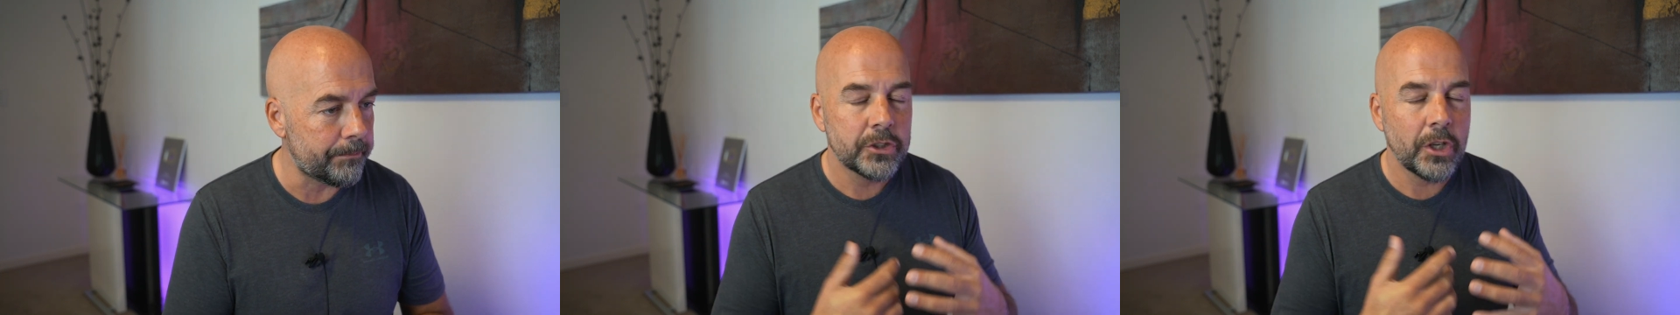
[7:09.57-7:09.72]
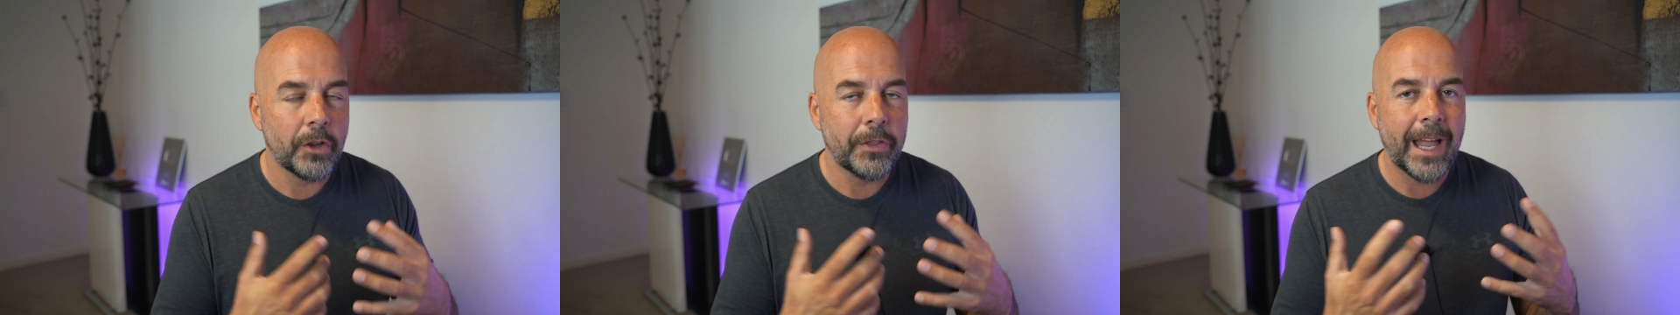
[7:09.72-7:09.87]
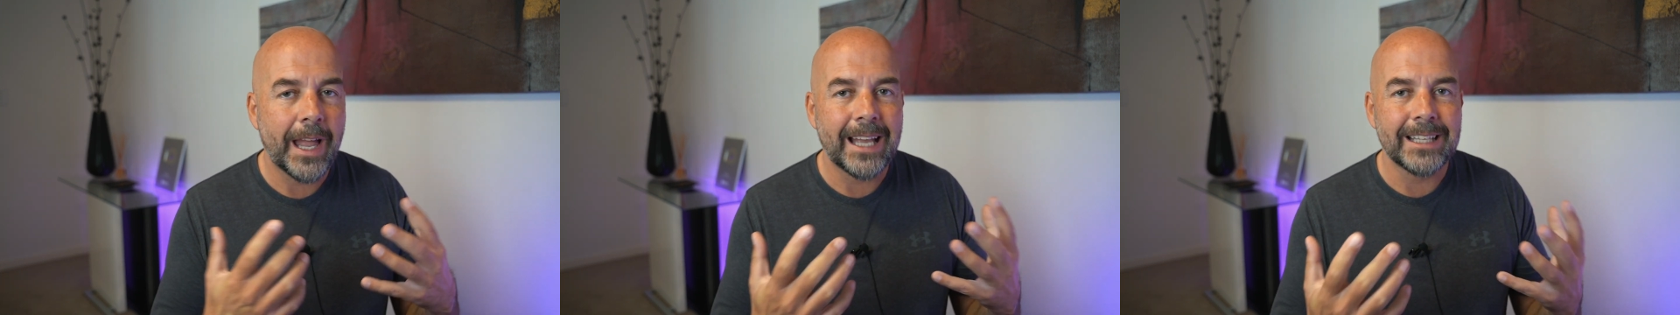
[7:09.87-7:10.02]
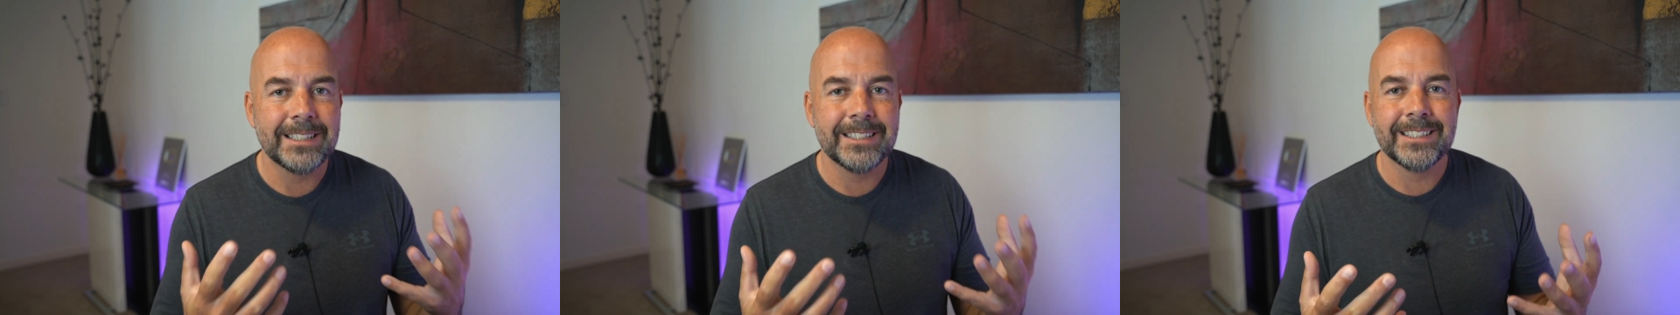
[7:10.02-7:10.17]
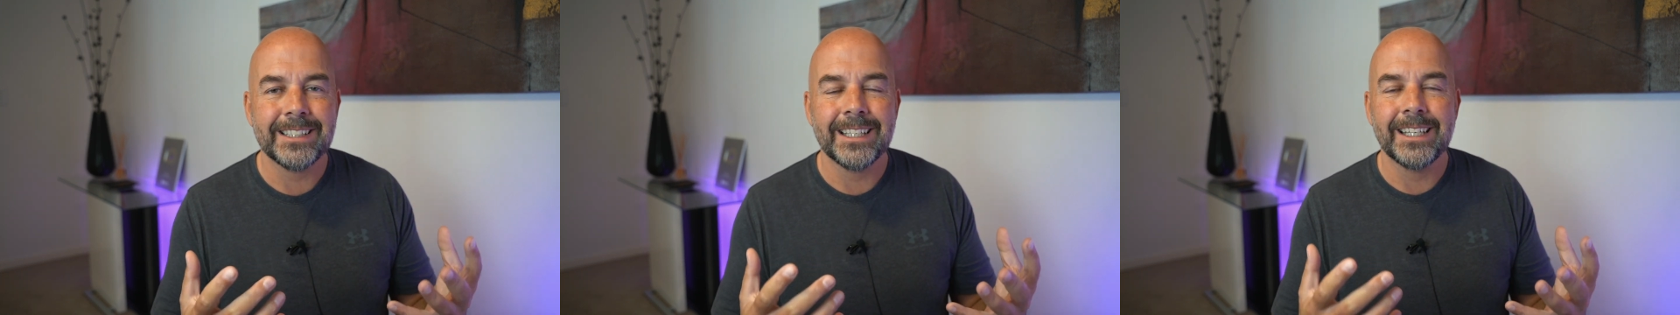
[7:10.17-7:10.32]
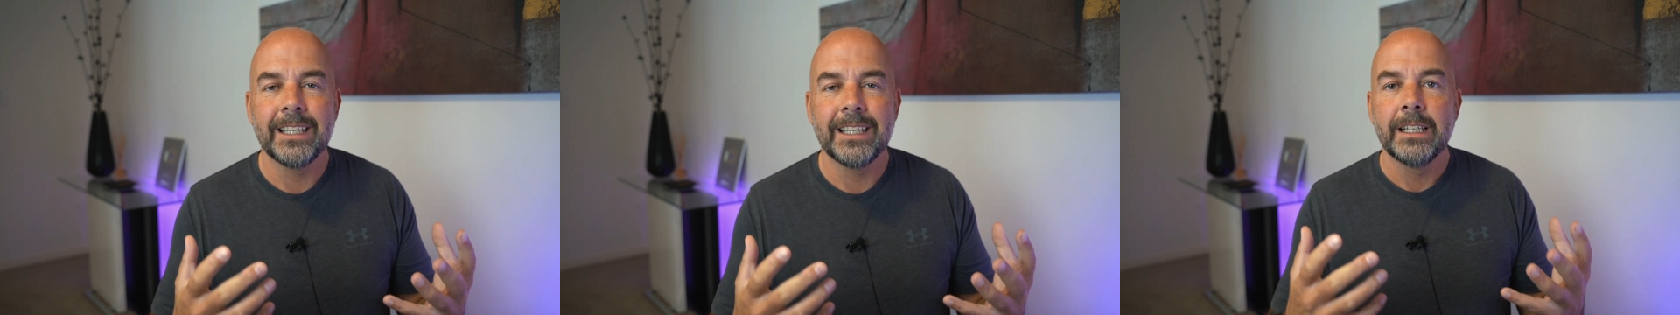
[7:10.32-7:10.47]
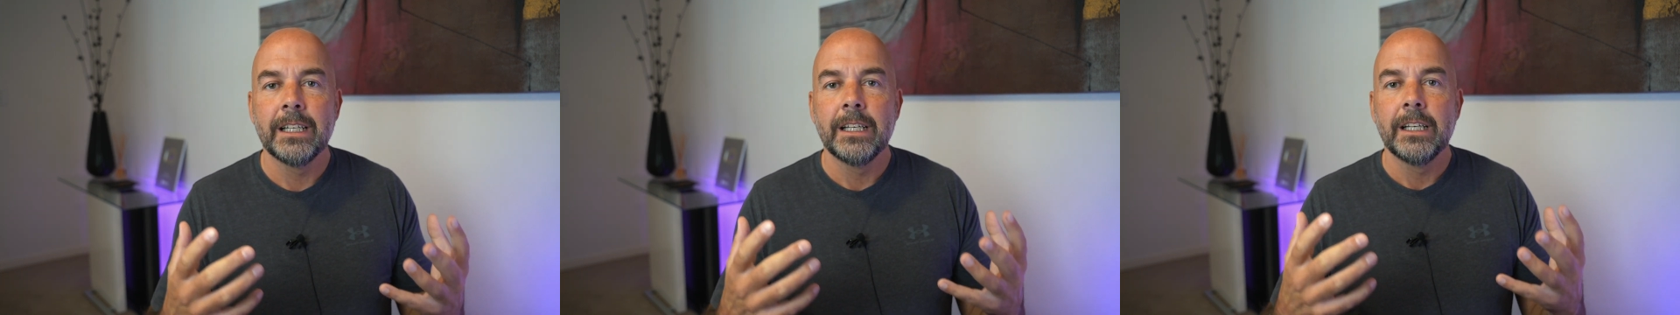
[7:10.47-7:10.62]
So
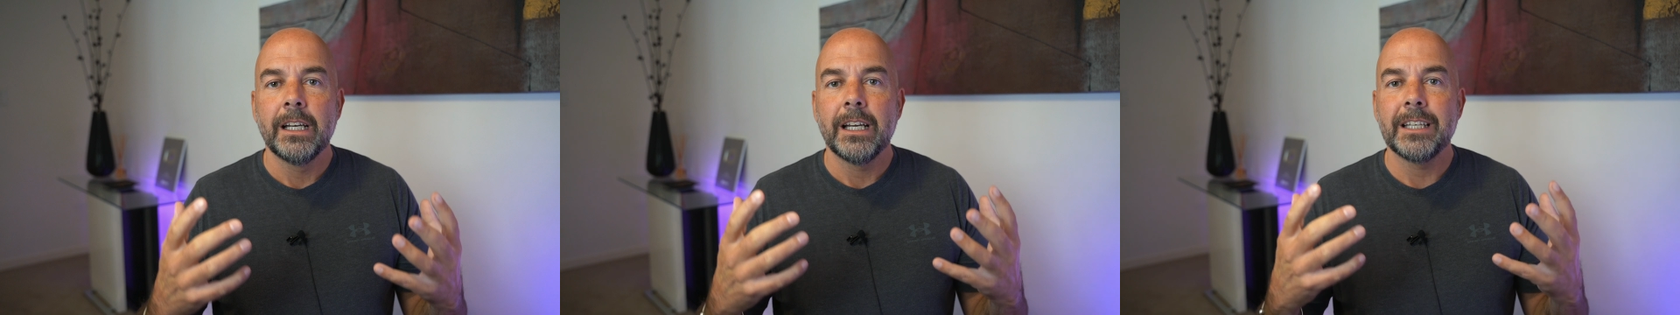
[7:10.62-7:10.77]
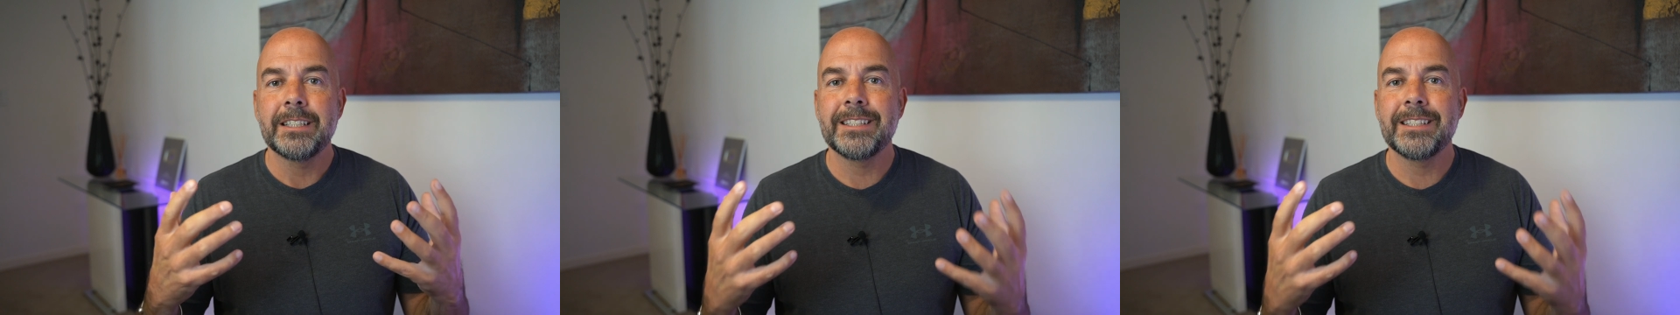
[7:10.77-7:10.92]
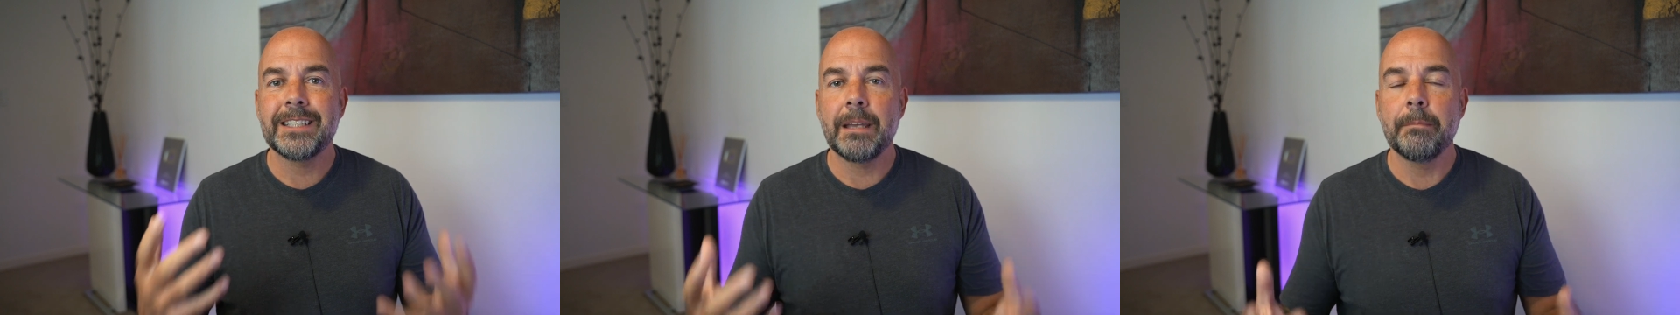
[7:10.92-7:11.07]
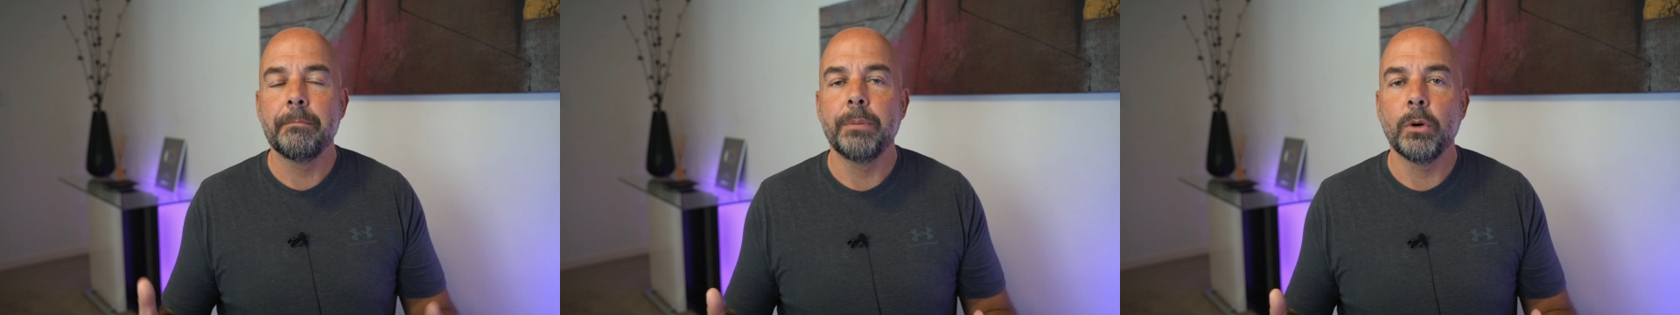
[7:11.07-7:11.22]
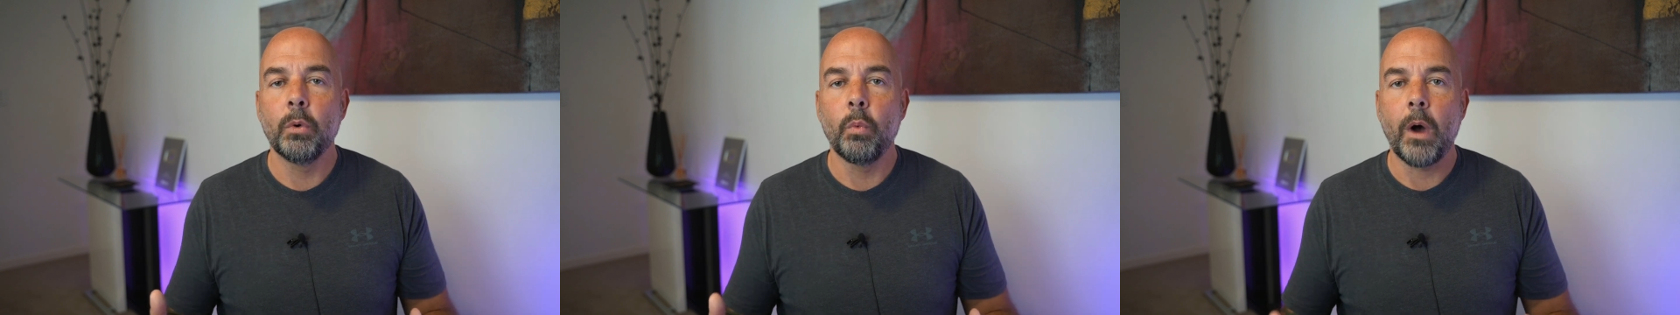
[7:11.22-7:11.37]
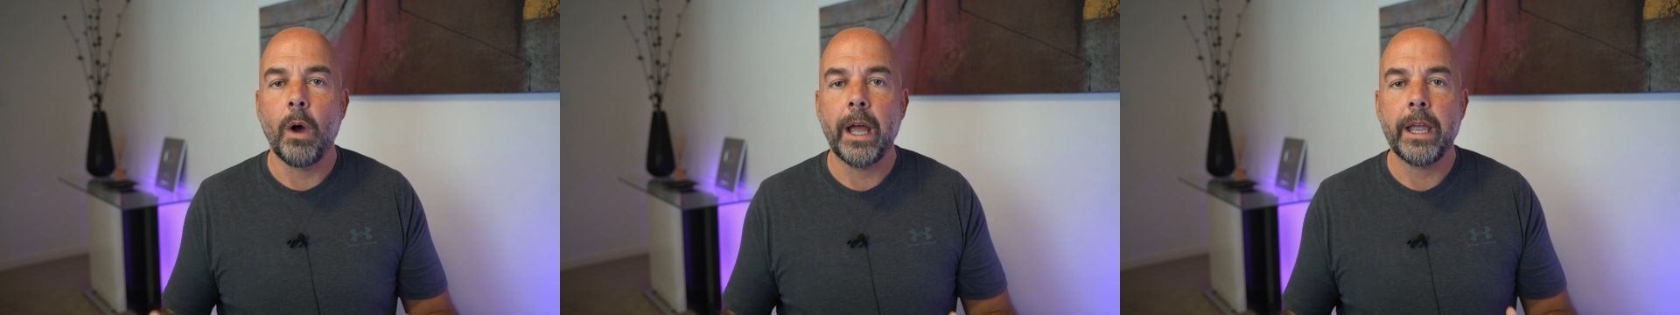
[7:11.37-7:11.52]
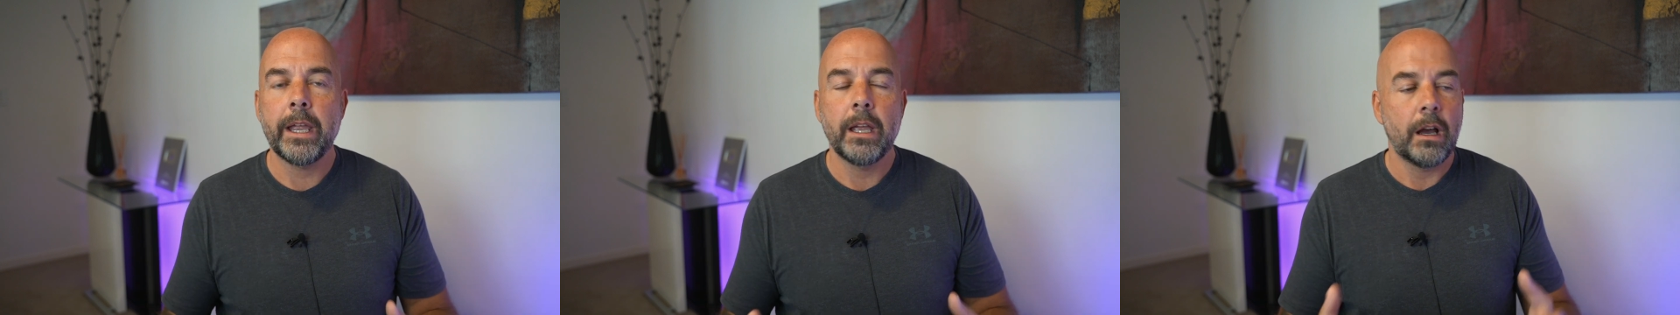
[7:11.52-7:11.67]
that's a simple
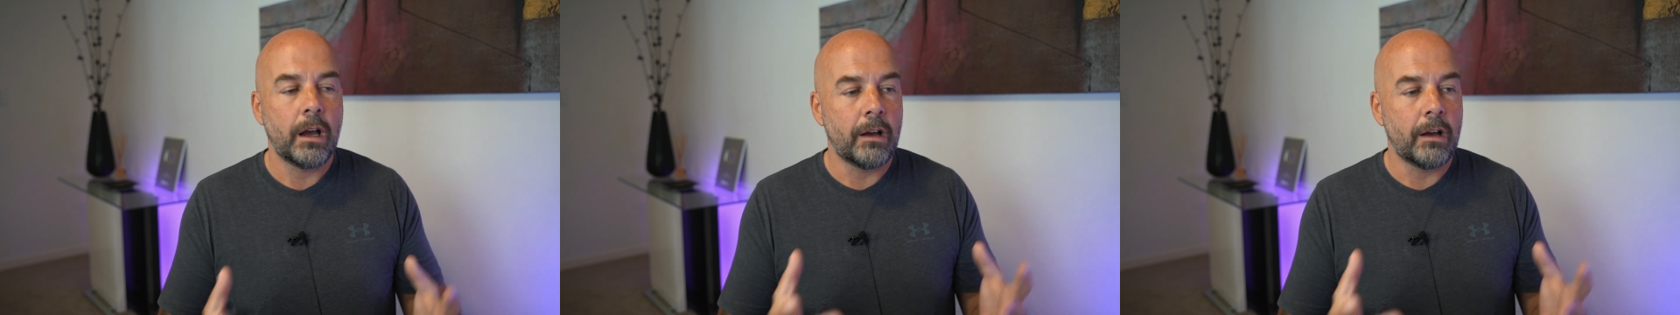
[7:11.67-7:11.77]
way